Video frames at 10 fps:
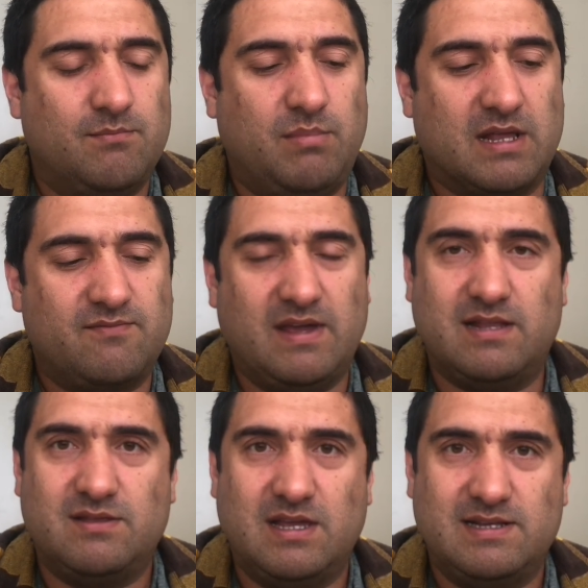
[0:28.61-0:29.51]
But
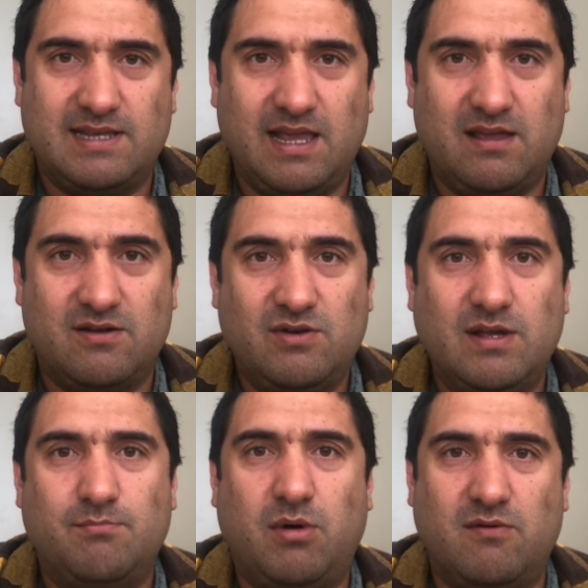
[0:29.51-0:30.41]
when there is air,
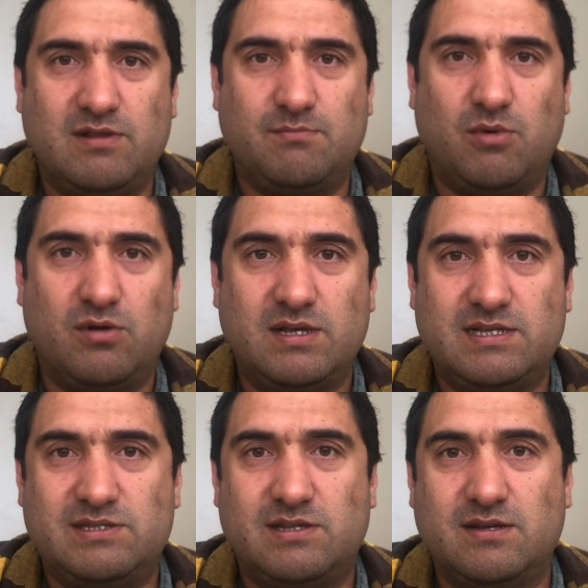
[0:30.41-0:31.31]
bowling ball
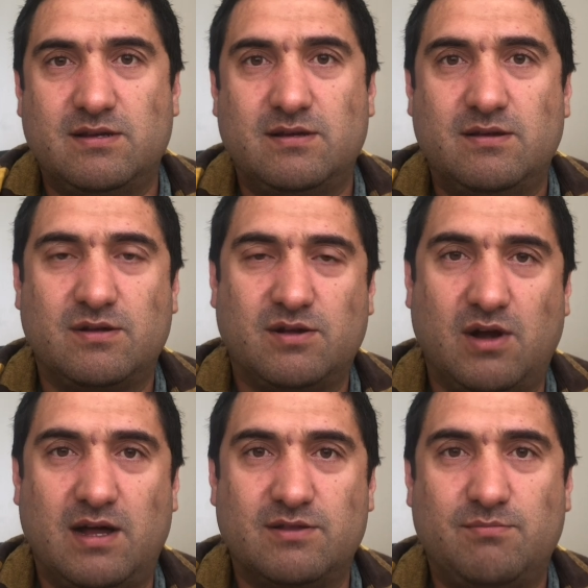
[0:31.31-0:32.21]
hits the
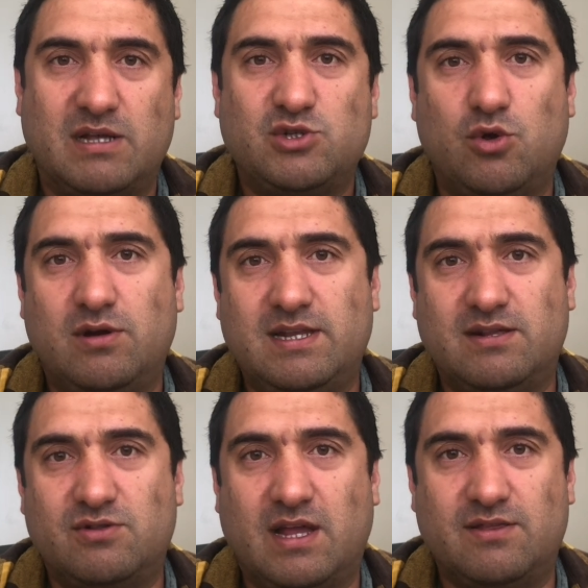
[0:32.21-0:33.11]
ground much
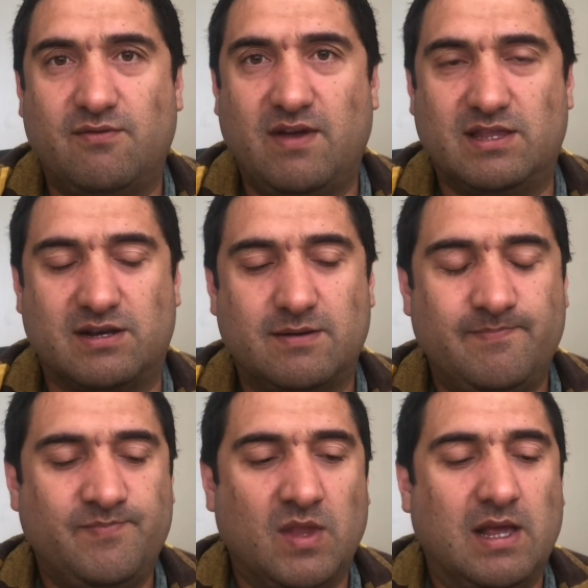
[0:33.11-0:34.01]
earlier than the feather.
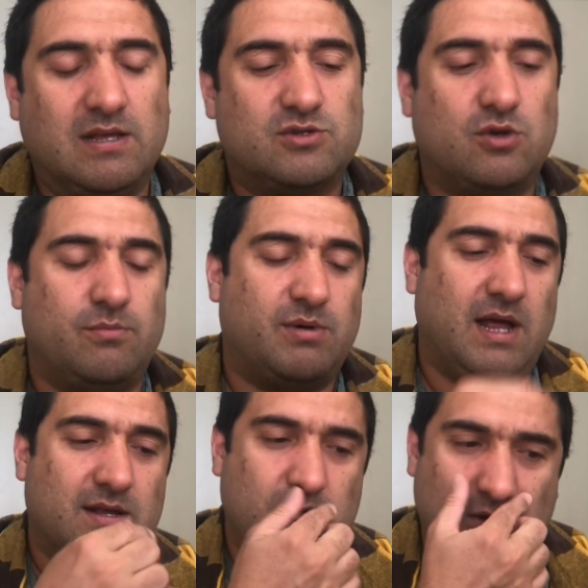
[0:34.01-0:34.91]
So
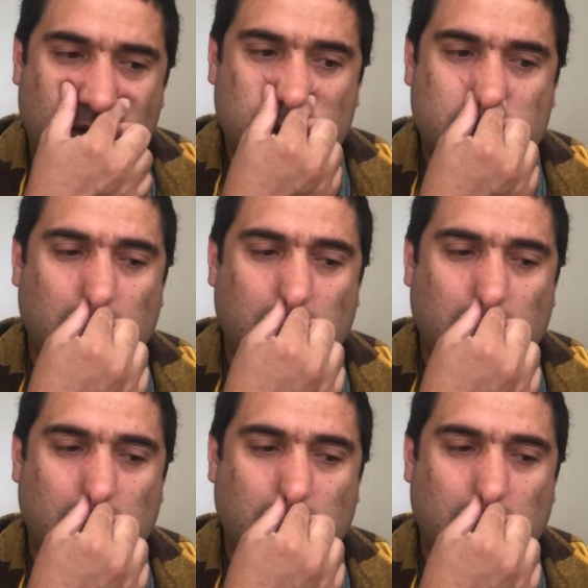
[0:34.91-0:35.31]
Brian Cox